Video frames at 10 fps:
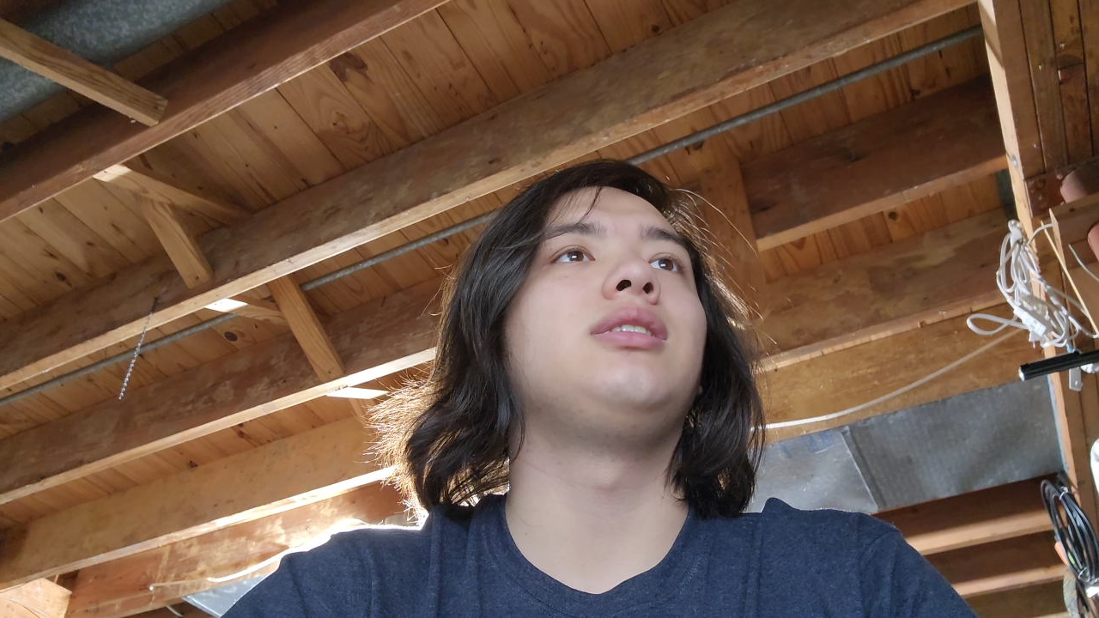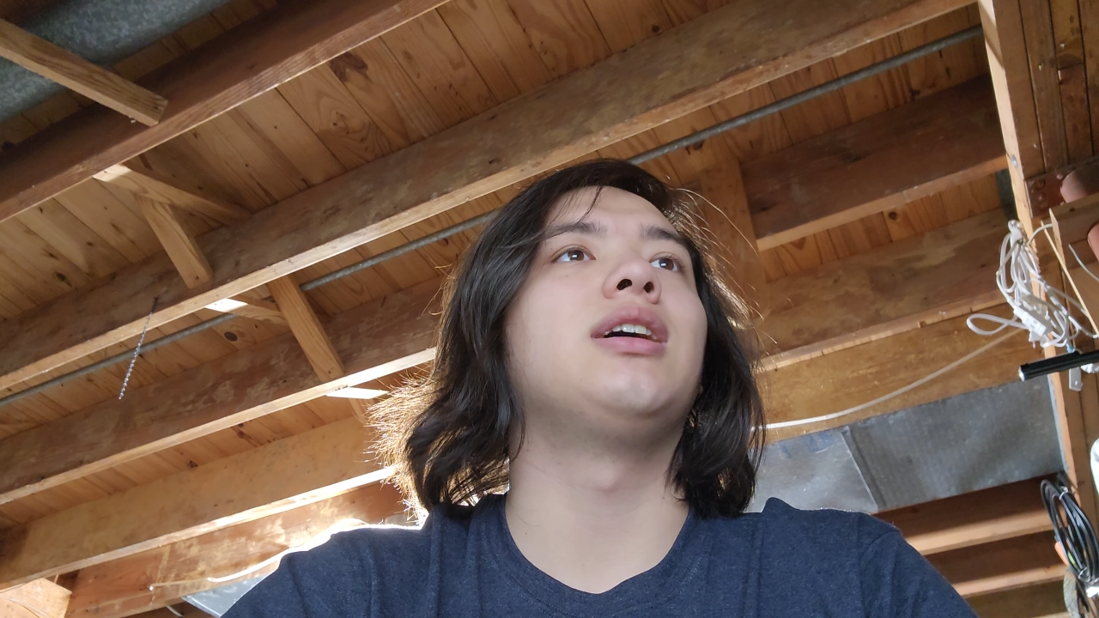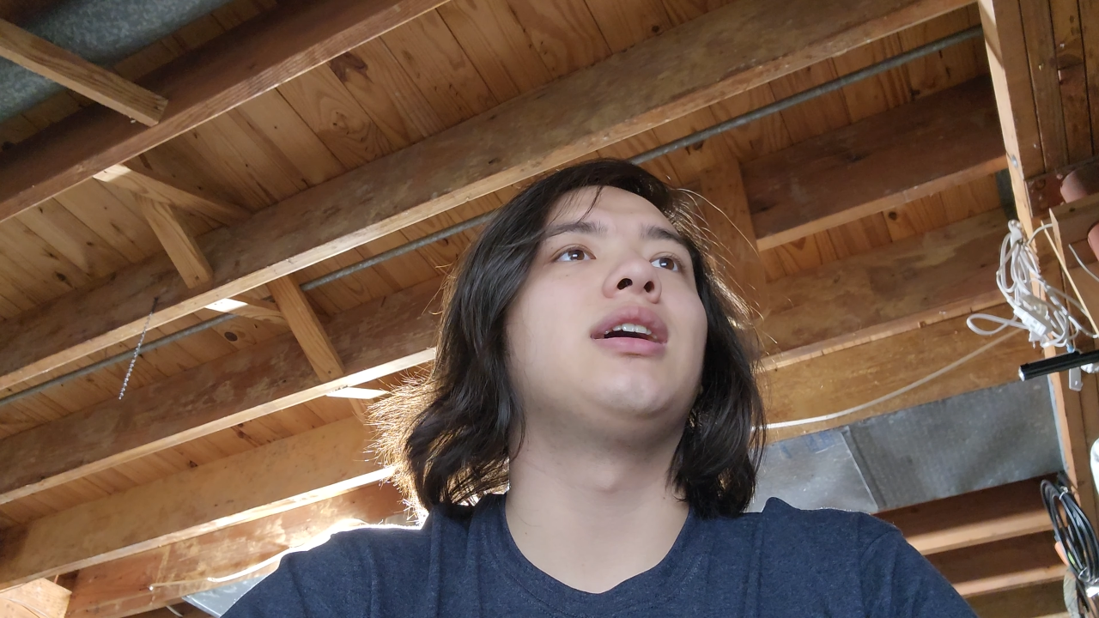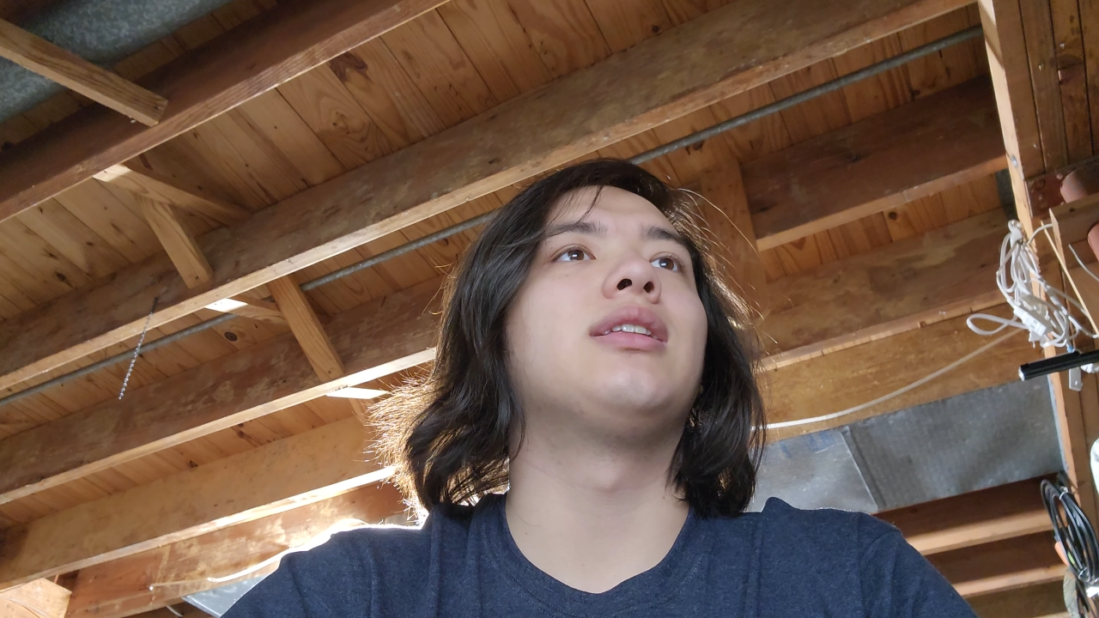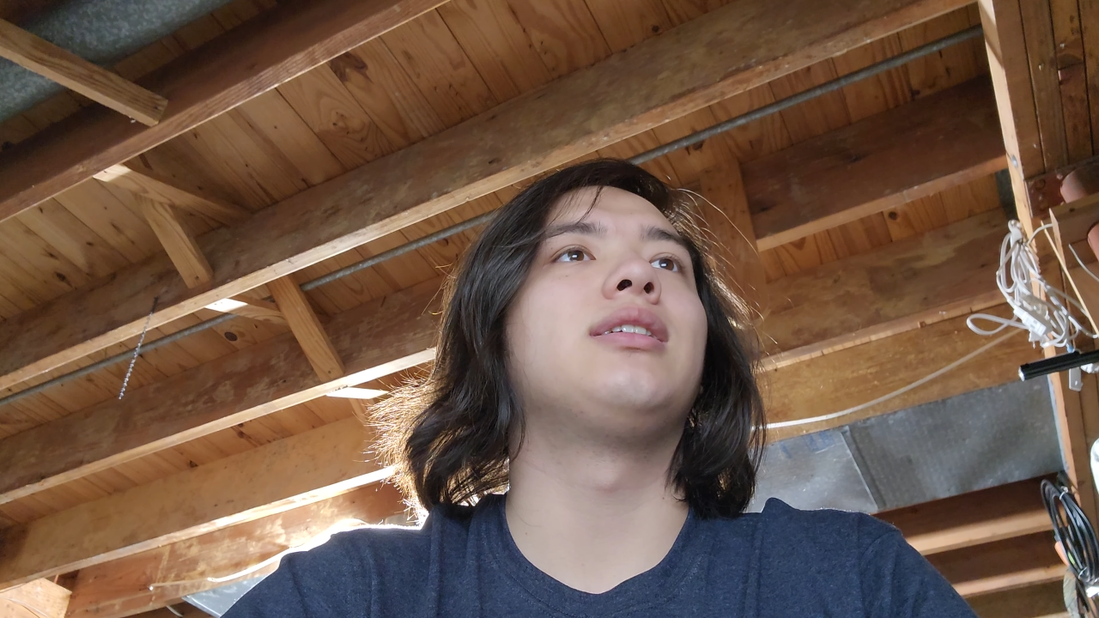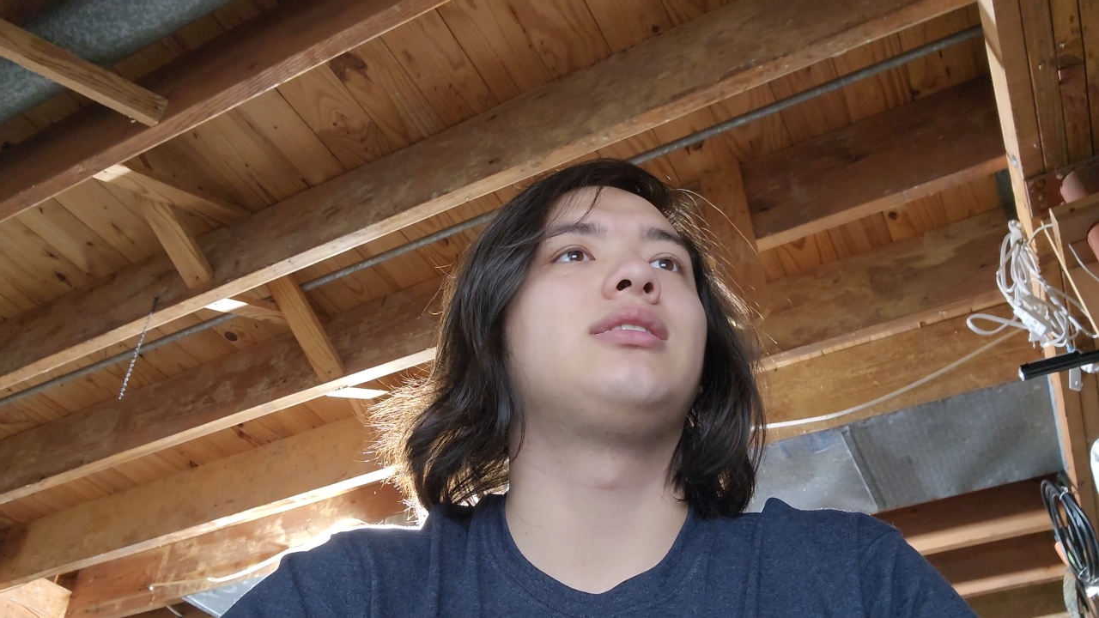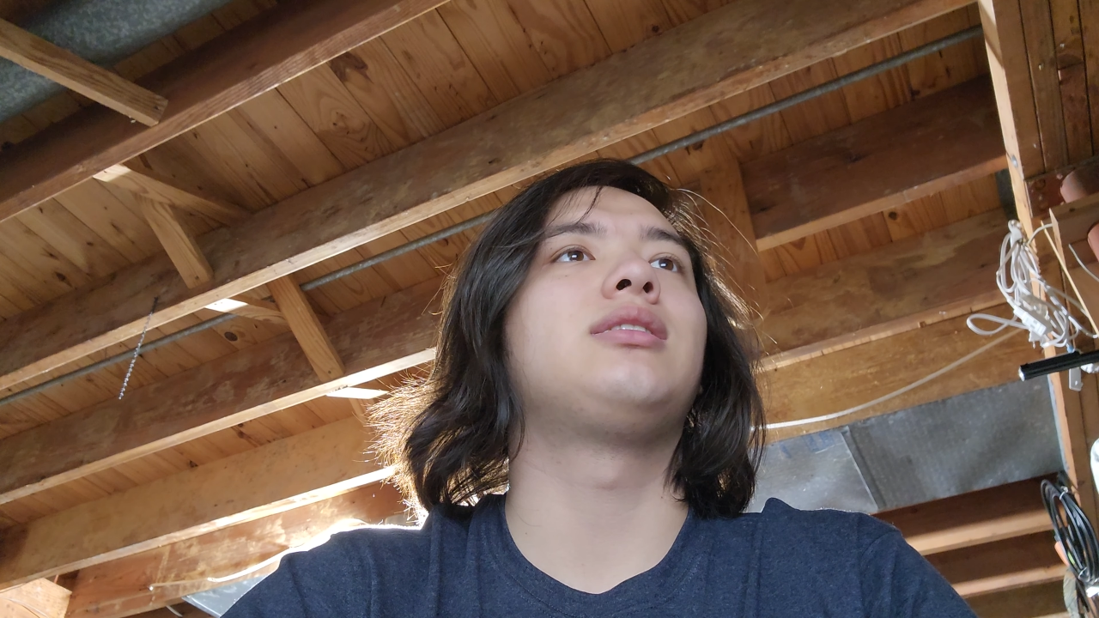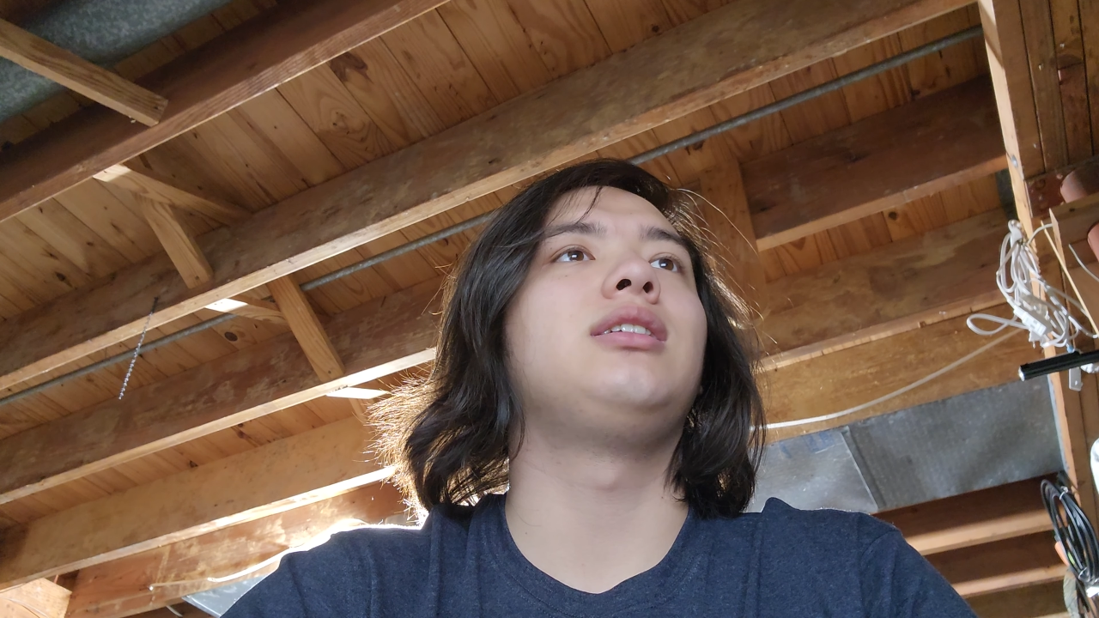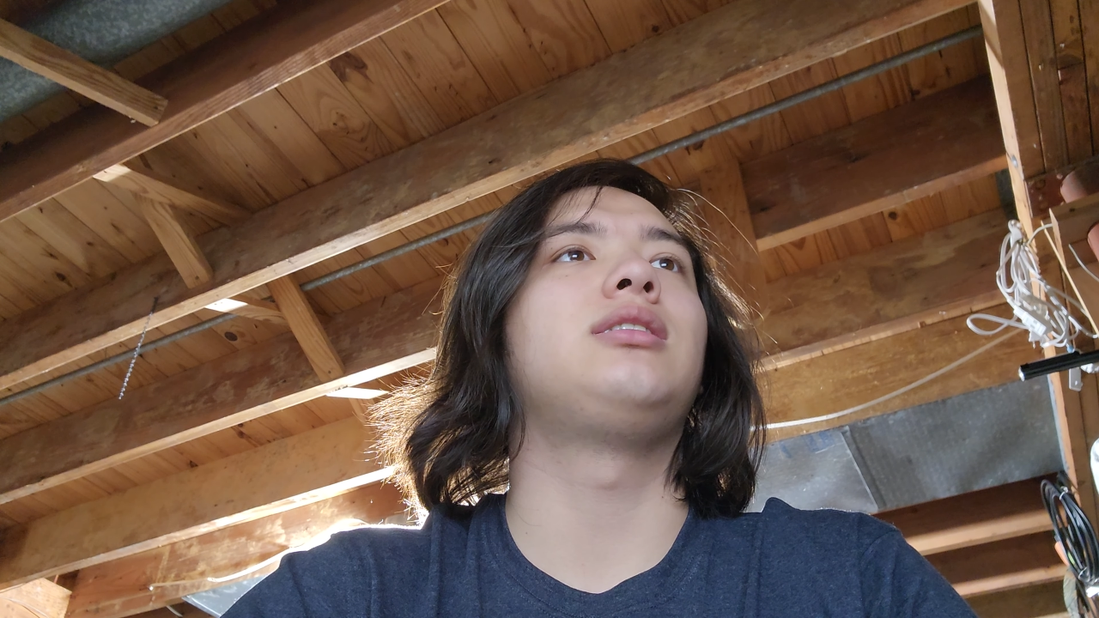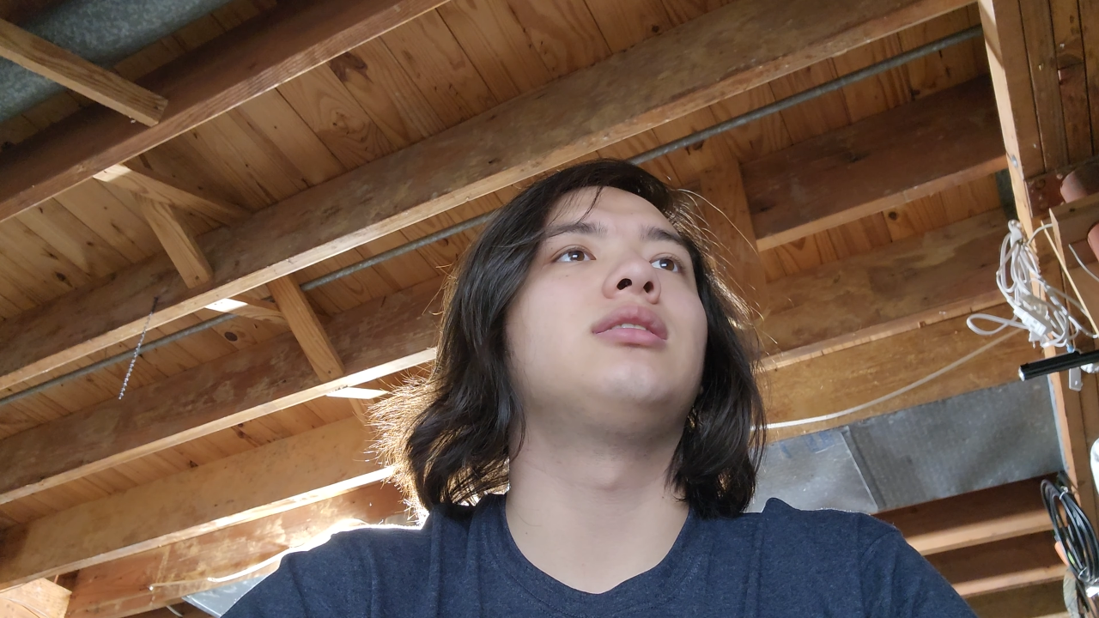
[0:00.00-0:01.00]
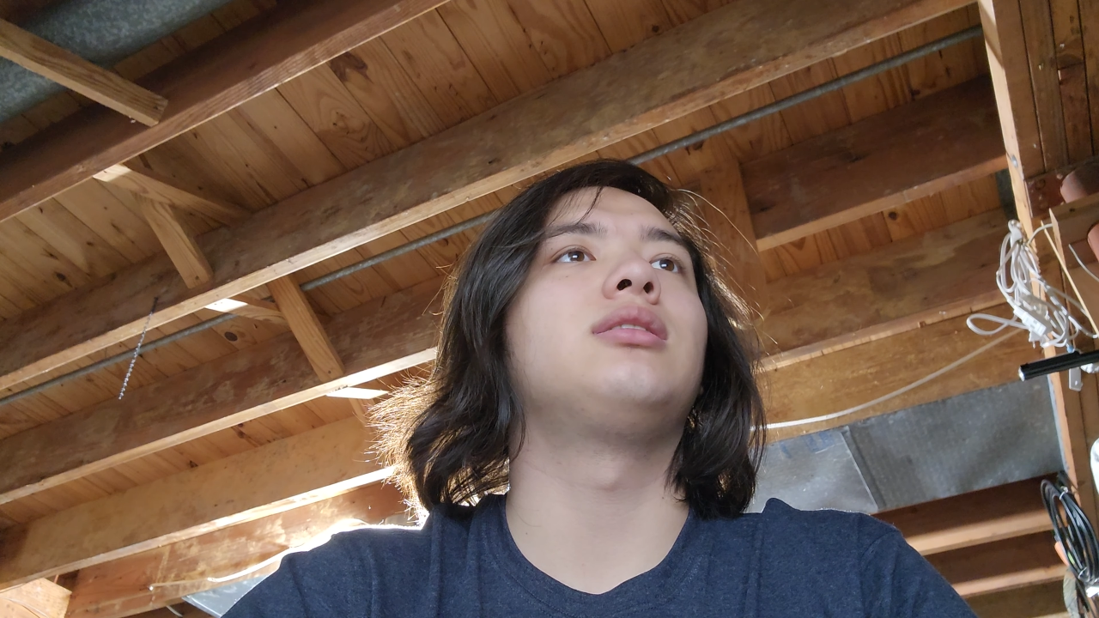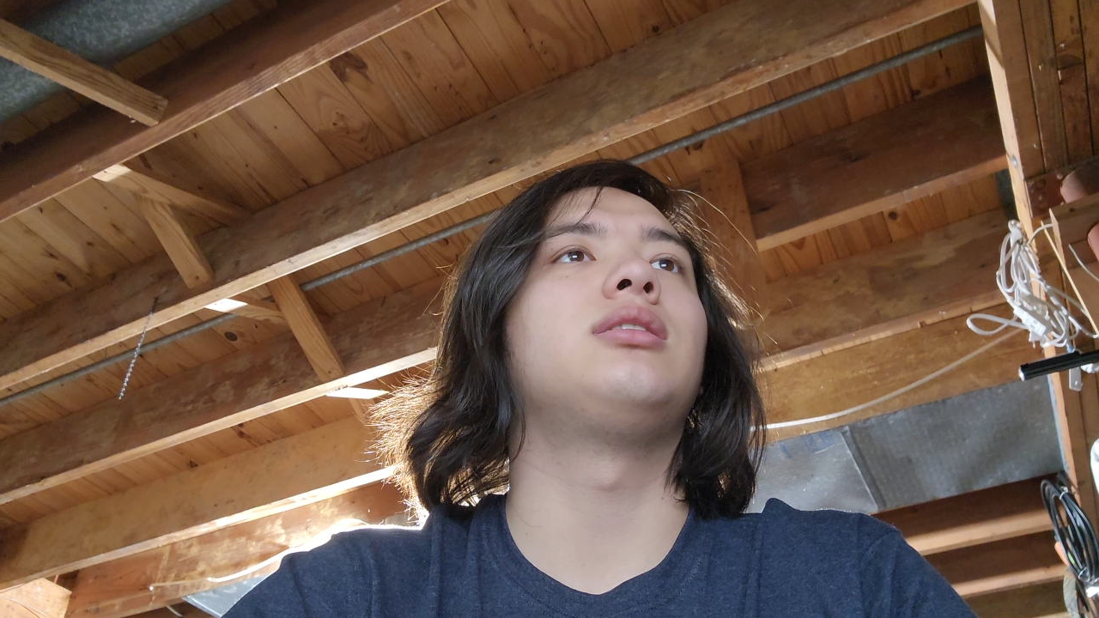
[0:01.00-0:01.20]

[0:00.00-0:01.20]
Yeah, they, they still